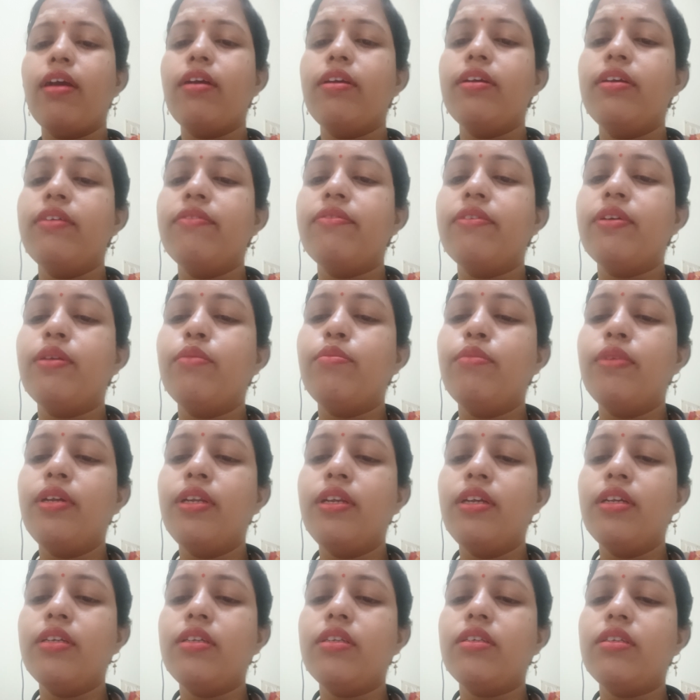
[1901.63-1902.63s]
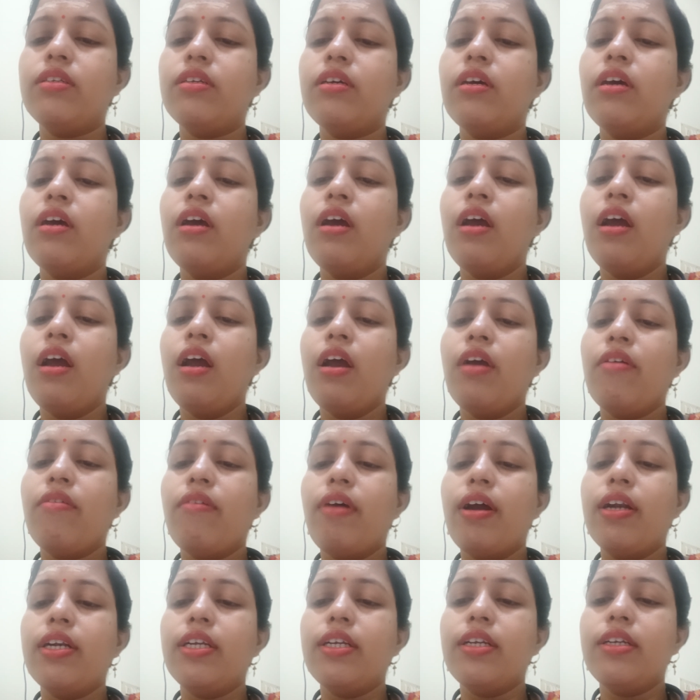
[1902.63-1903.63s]
even minute
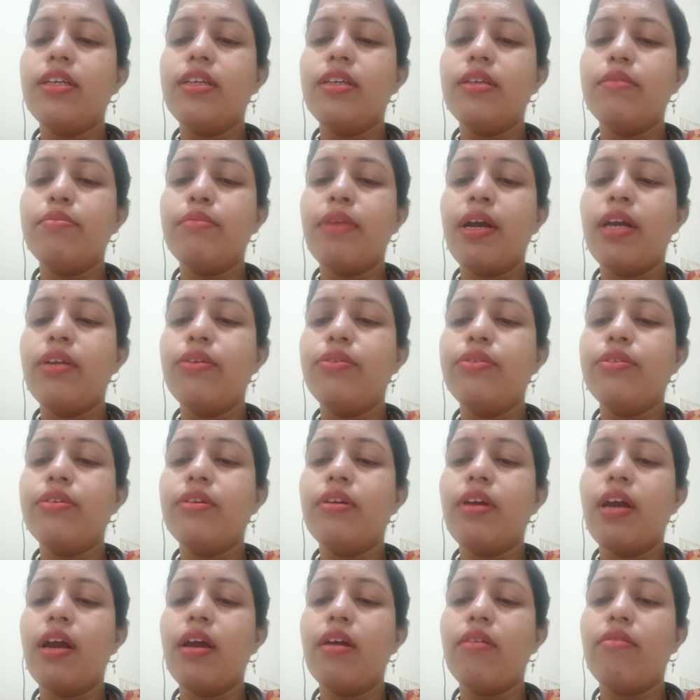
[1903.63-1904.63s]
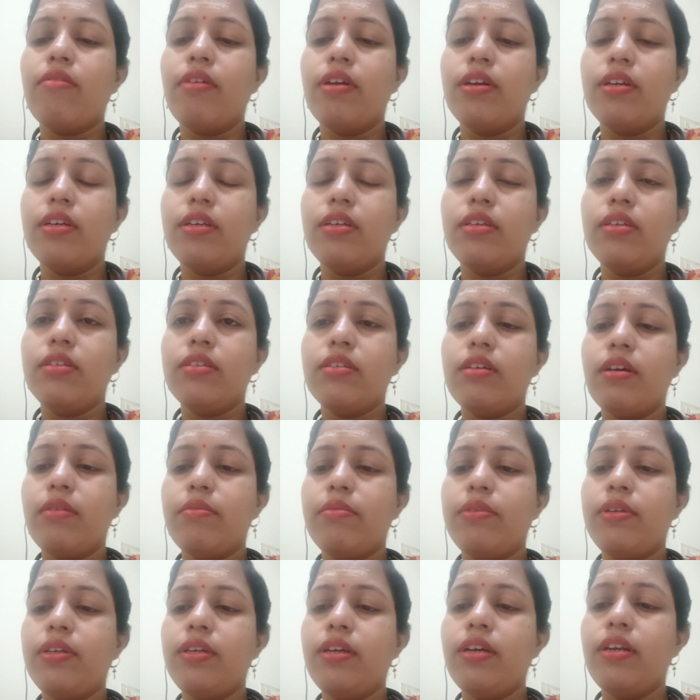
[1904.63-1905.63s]
quantities
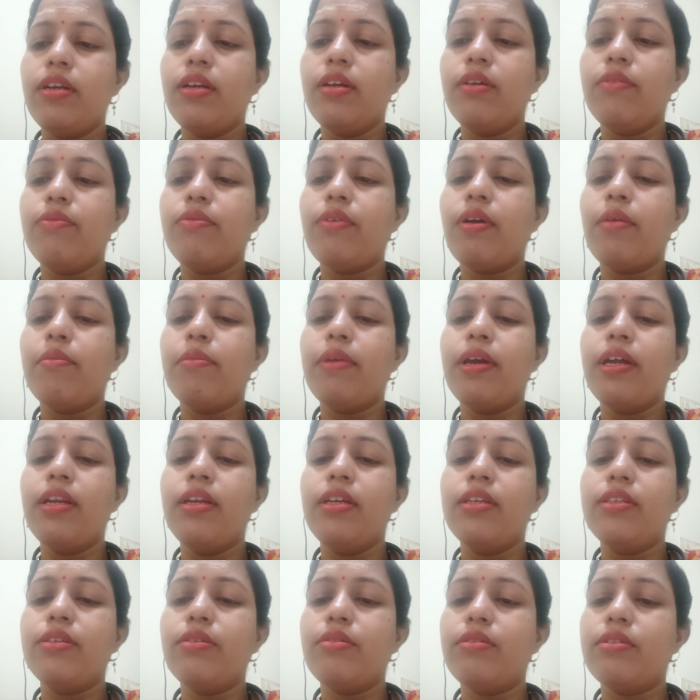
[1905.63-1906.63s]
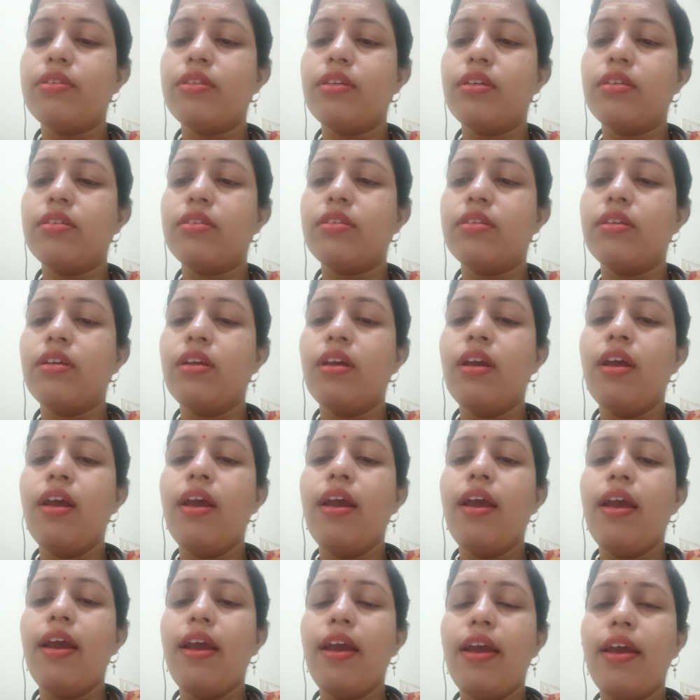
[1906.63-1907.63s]
of DNA from any sources,
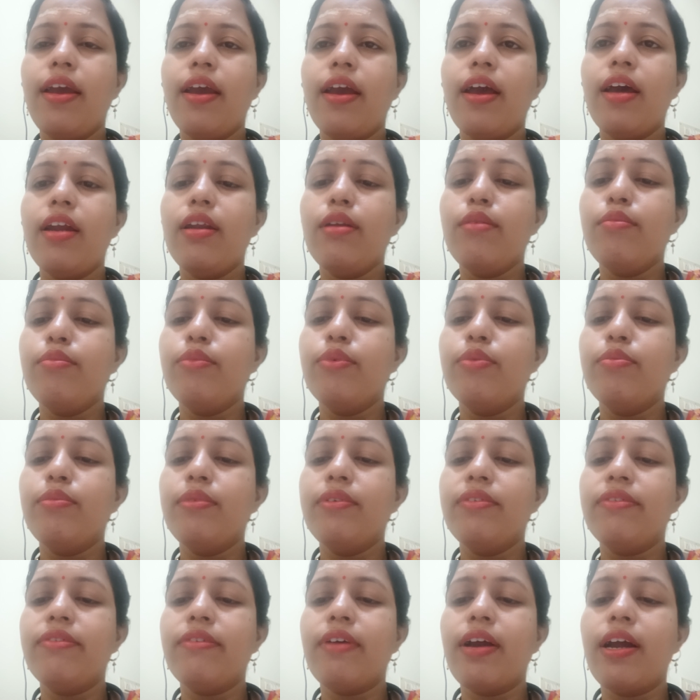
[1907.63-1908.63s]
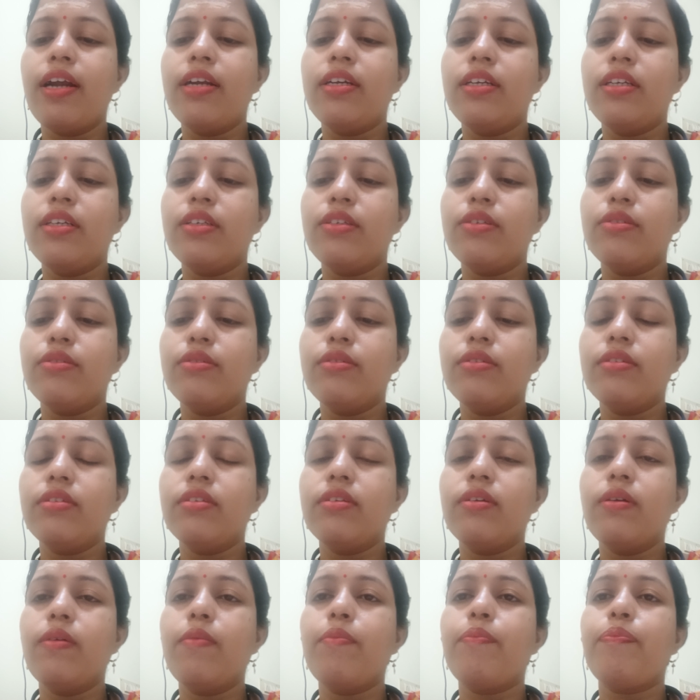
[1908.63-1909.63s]
hair, mummified
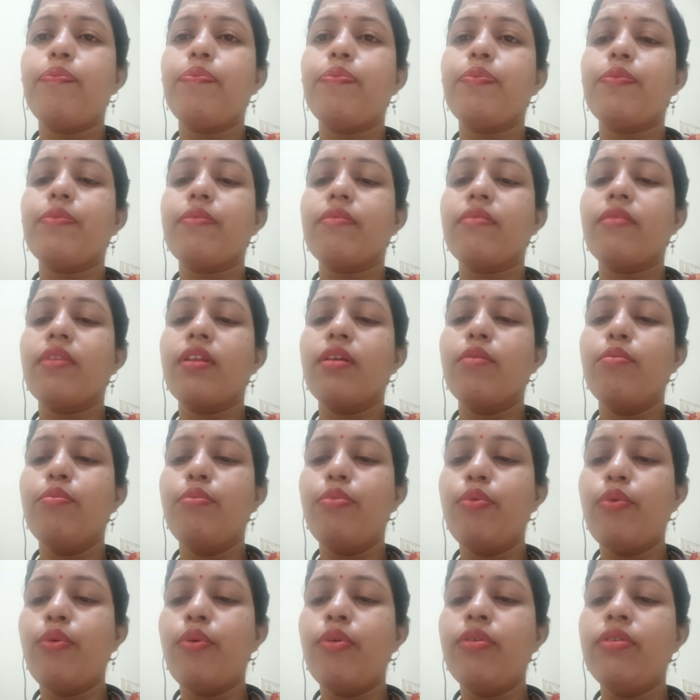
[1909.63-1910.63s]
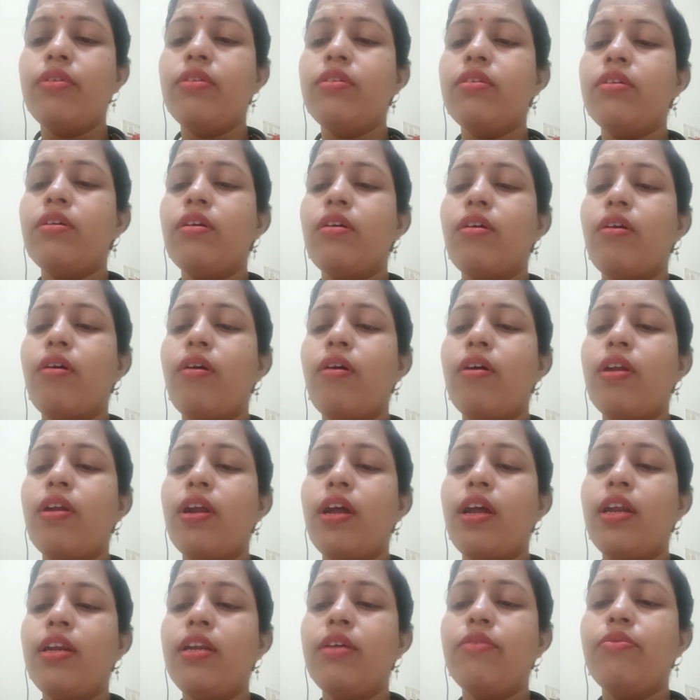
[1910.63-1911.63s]
tissues, bone, or
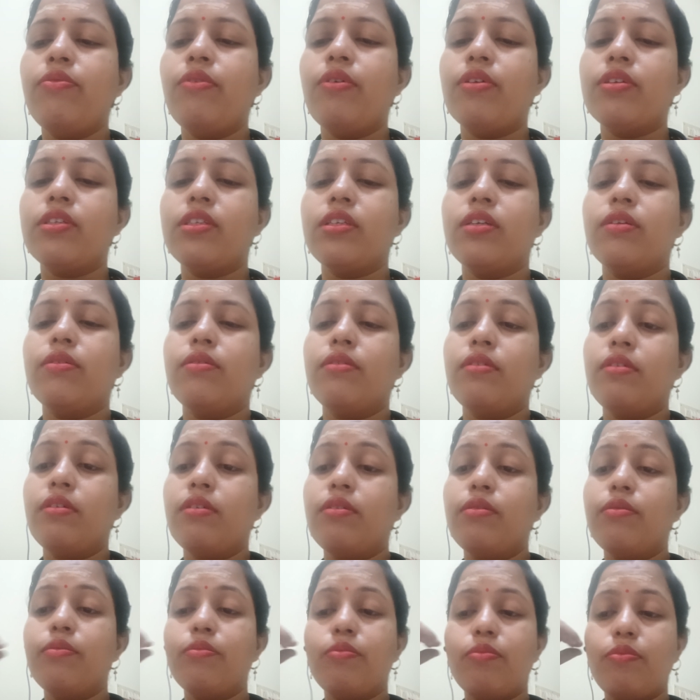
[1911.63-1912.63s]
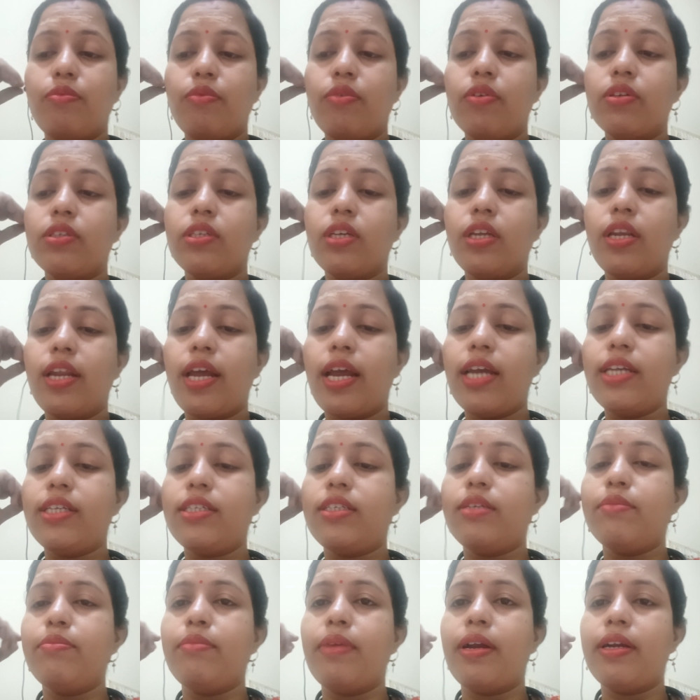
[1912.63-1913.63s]
any
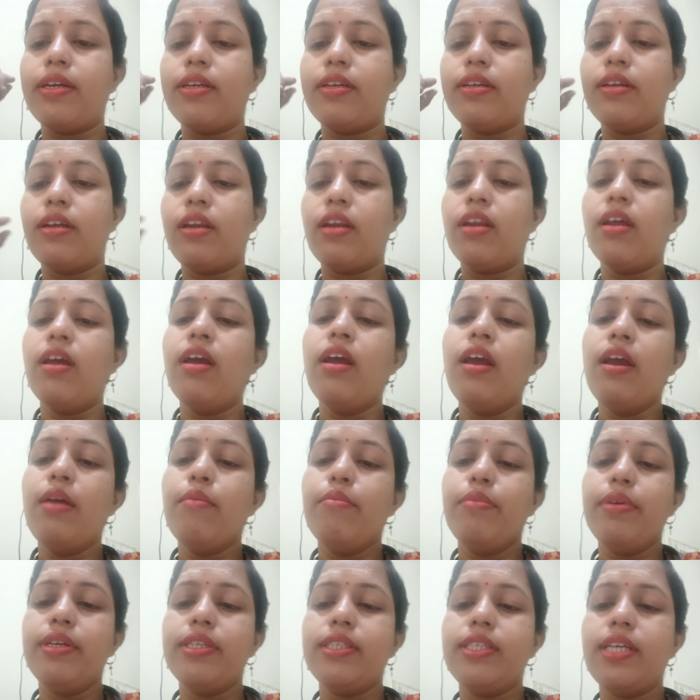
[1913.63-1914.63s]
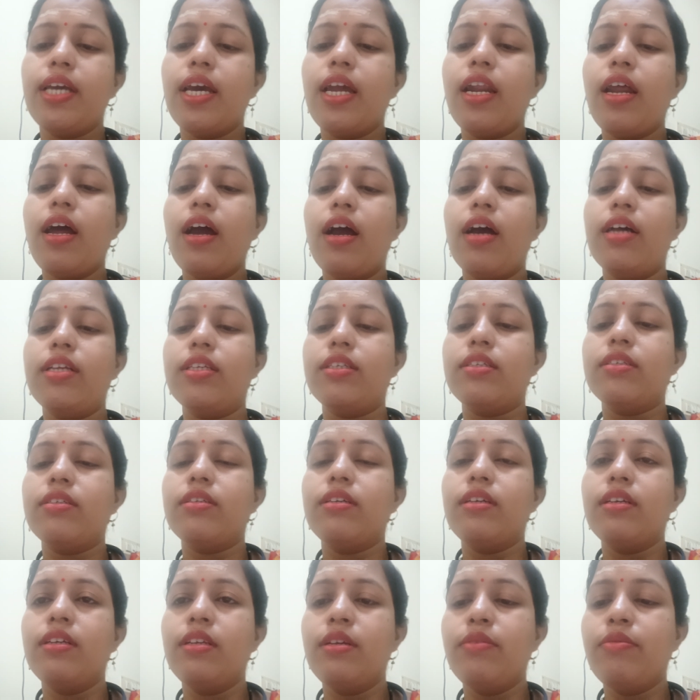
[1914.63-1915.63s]
fossilized material. PCR has
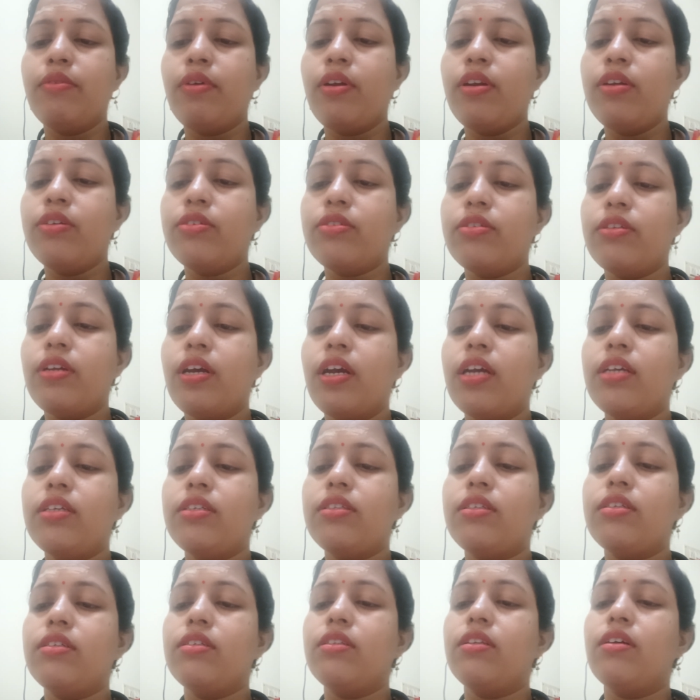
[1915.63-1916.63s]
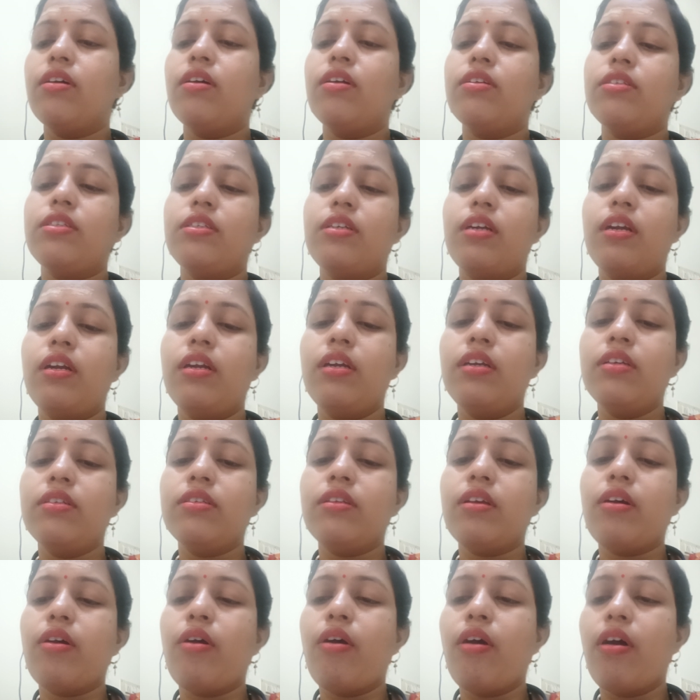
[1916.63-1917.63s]
revolutionized the
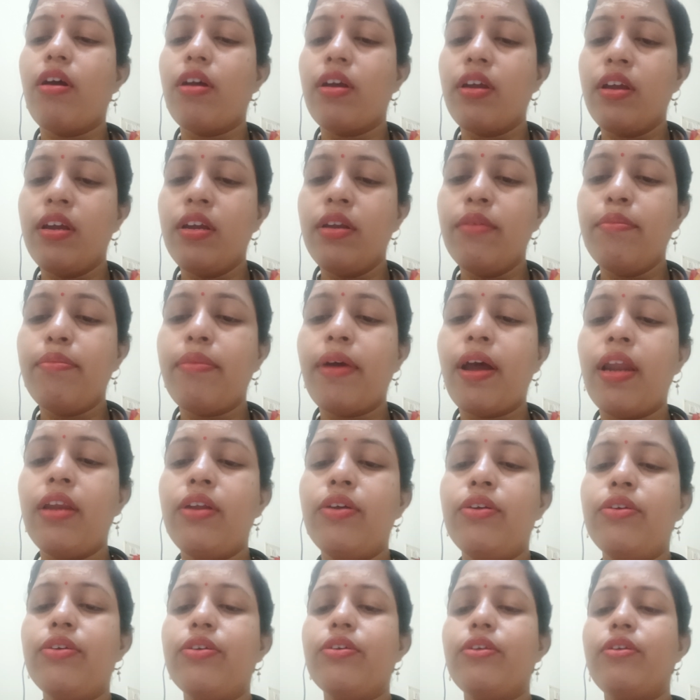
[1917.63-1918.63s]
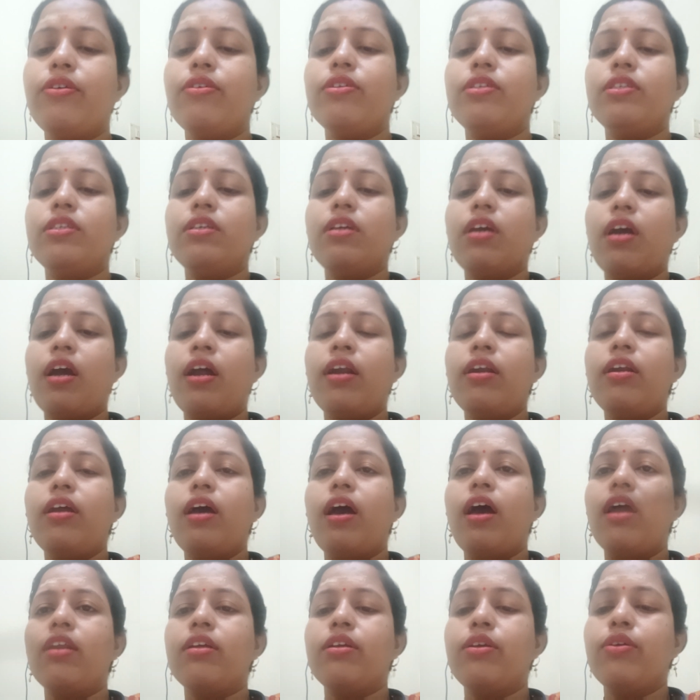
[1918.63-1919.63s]
studies in paleontology and
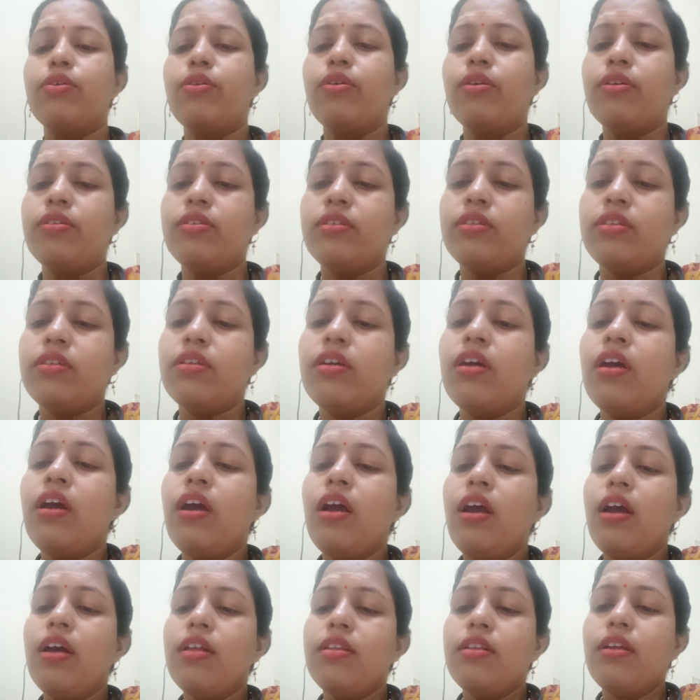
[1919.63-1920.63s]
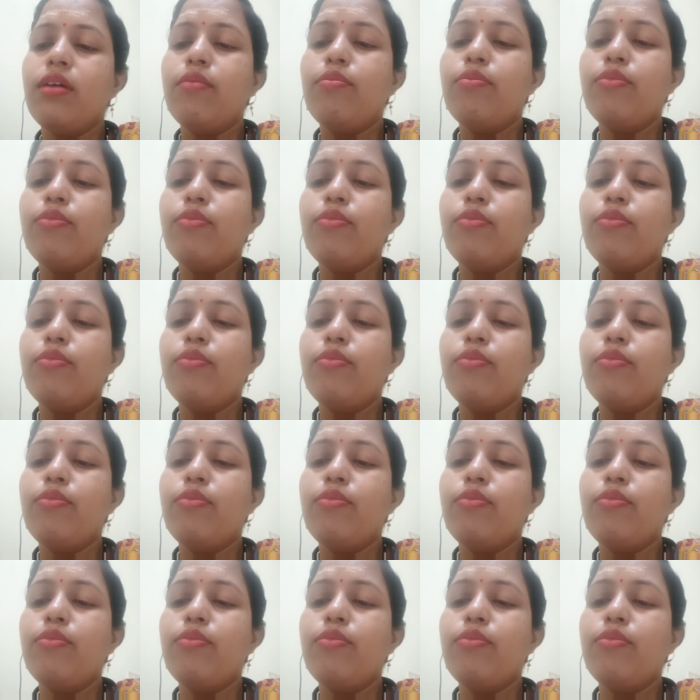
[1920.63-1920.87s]
archaeology. The